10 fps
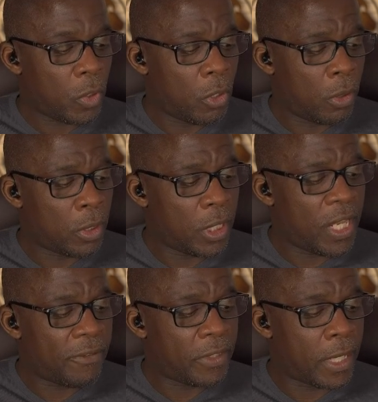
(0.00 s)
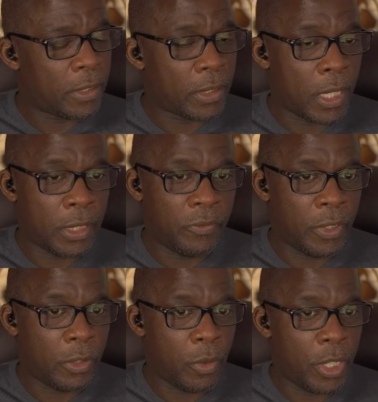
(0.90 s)
On the left-hand side of the
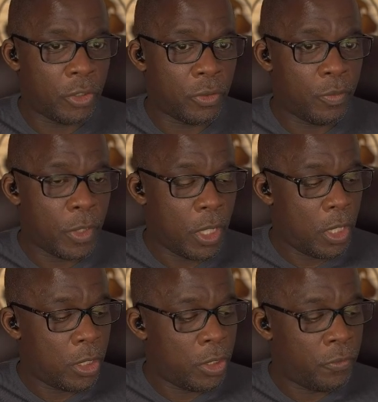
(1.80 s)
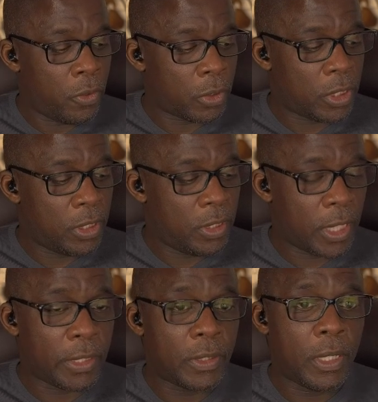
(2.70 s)
equation, you've got
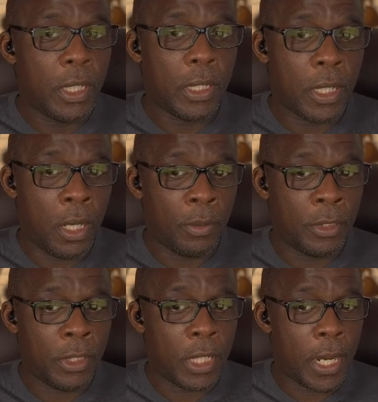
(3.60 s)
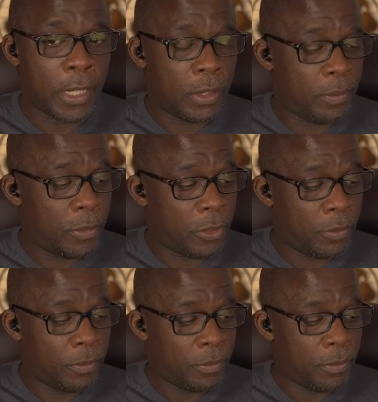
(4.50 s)
6 carbon atoms.
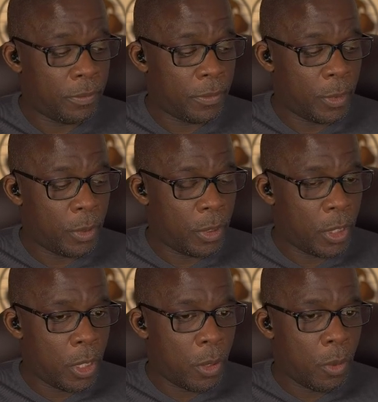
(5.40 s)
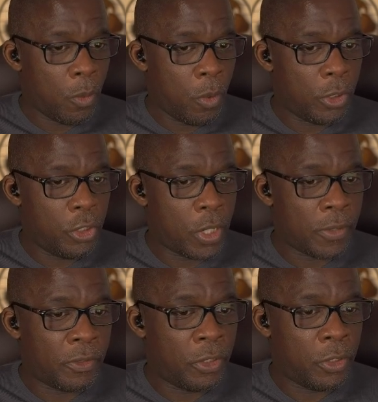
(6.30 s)
What do you have
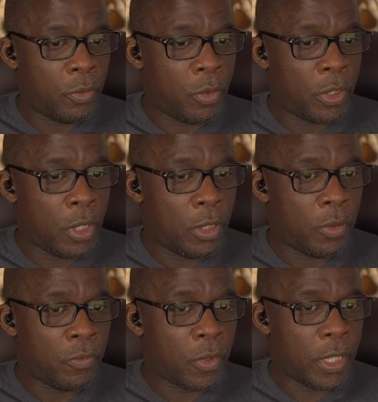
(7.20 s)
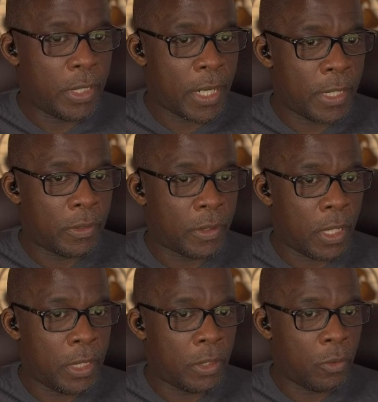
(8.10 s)
to do with the right-hand
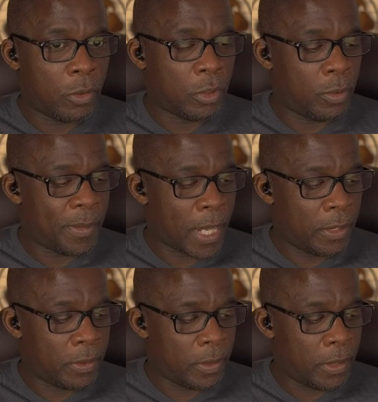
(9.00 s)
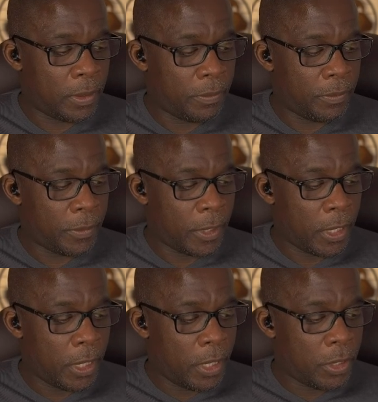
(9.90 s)
side in order to balance it?
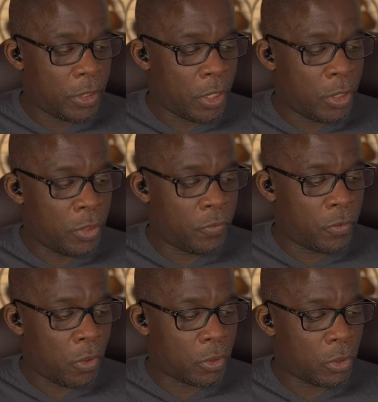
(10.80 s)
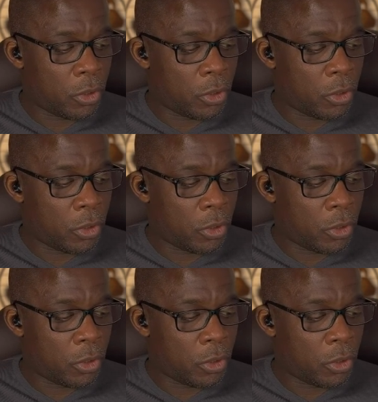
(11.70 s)
So you've got